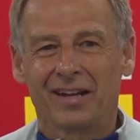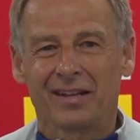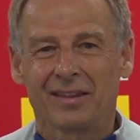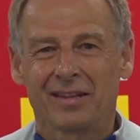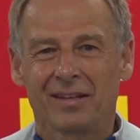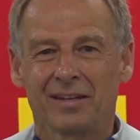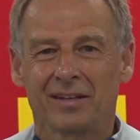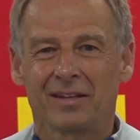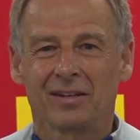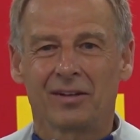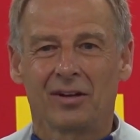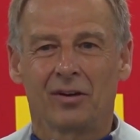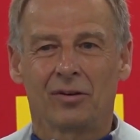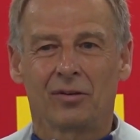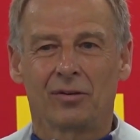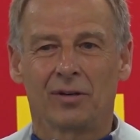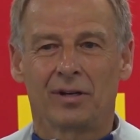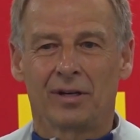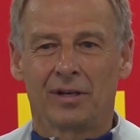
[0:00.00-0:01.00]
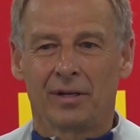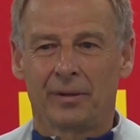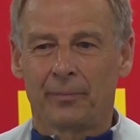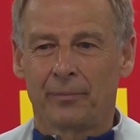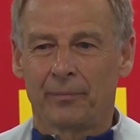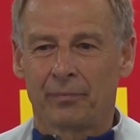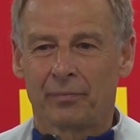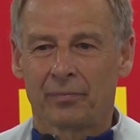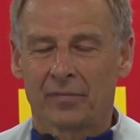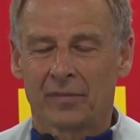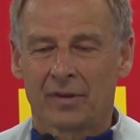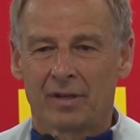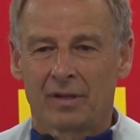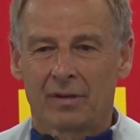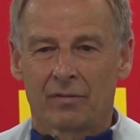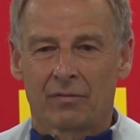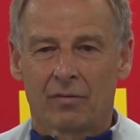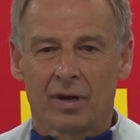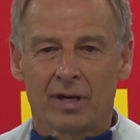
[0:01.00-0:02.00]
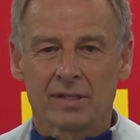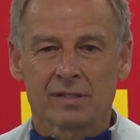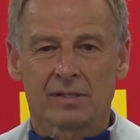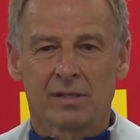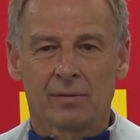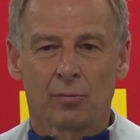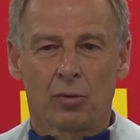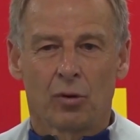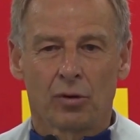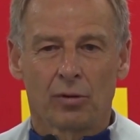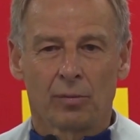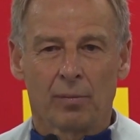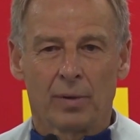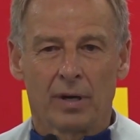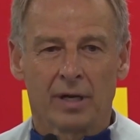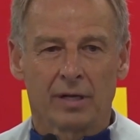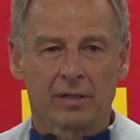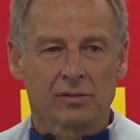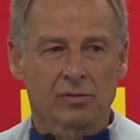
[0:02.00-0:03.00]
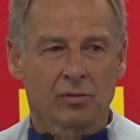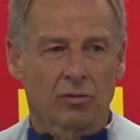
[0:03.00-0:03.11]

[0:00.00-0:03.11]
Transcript: think, you know, first the important part is